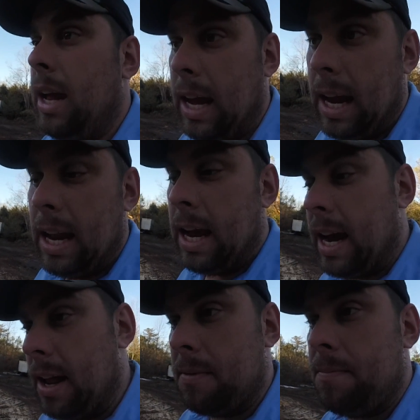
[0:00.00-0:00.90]
and I
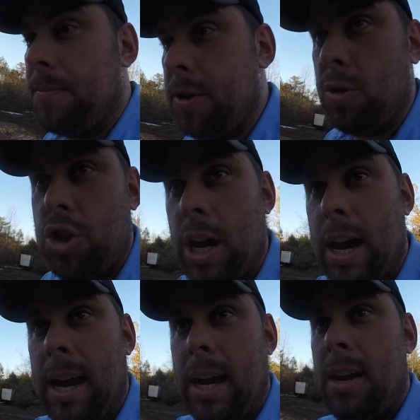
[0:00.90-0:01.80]
gotta do
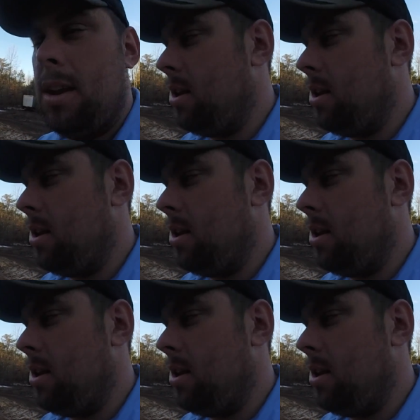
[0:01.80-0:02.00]
chain.